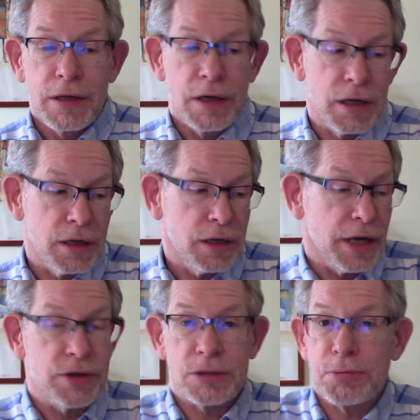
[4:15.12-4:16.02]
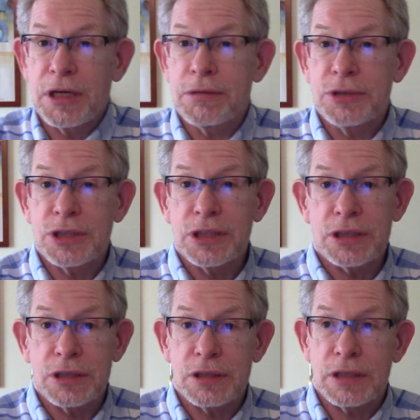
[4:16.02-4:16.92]
And there's plenty of
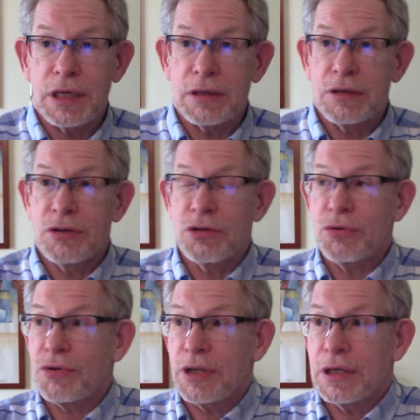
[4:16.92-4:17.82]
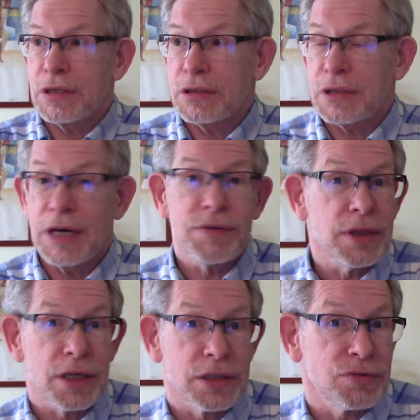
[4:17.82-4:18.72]
musicians that do things, and
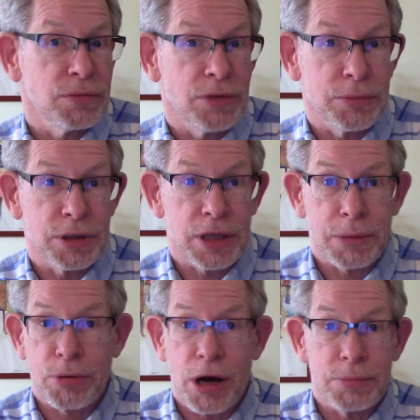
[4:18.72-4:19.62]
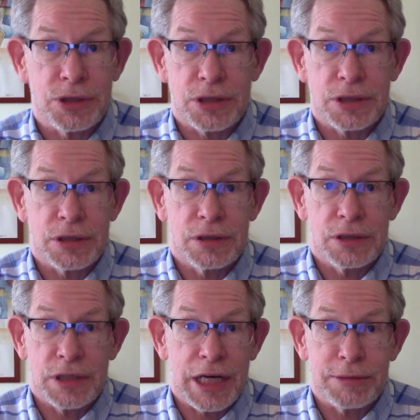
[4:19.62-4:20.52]
everything is from memory, like pop musicians
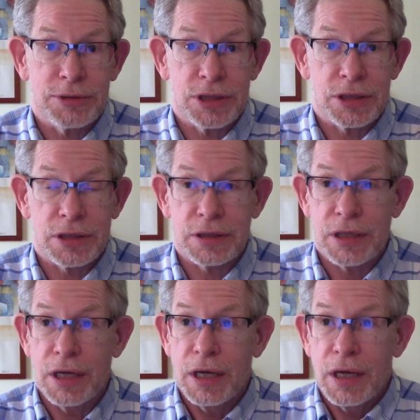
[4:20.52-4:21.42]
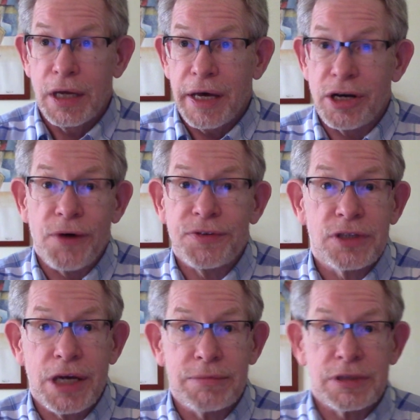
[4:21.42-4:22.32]
and jazz musicians. And
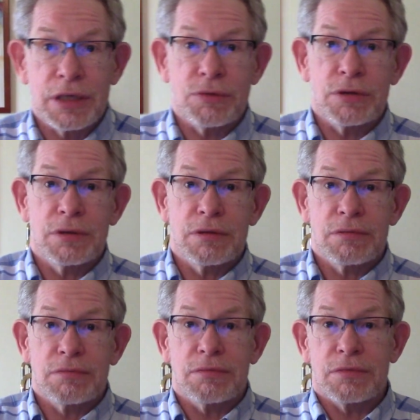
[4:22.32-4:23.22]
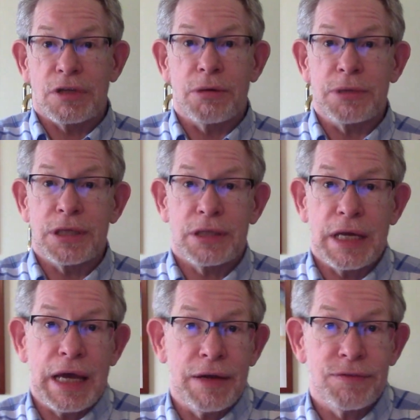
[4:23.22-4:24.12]
oftentimes they would tell me that
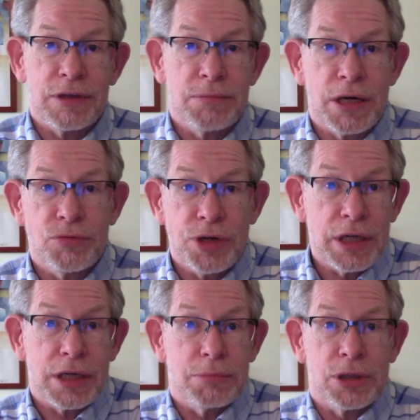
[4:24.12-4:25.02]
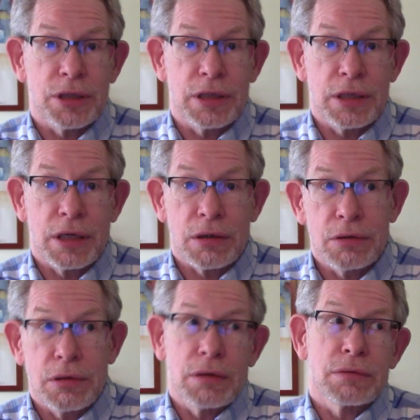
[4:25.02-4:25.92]
they envied my reading ability. And I
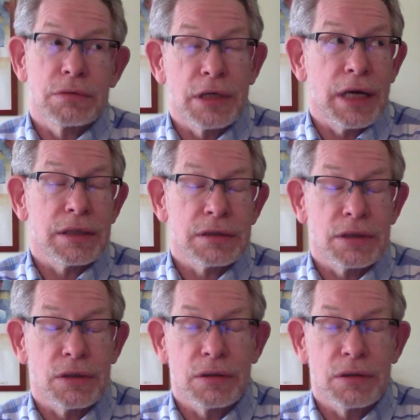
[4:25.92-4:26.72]
go, oh, I guess,